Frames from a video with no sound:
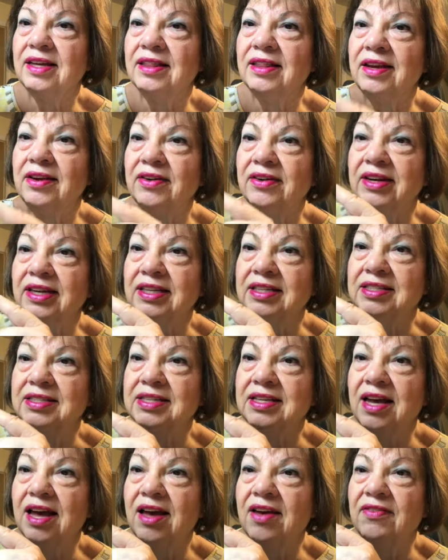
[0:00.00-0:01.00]
There it is.
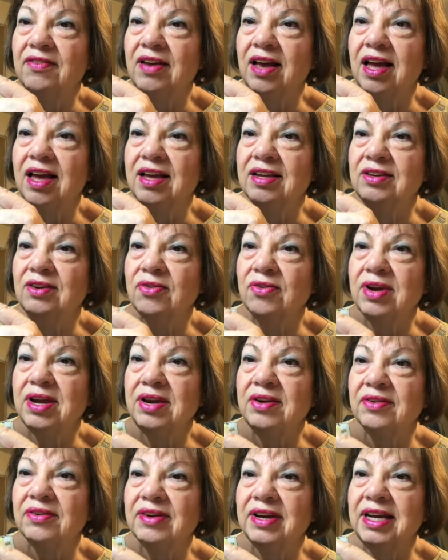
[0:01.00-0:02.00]
I've got
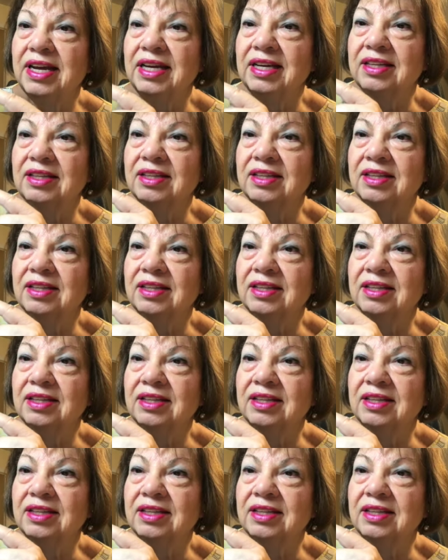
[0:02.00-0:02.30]
greenery.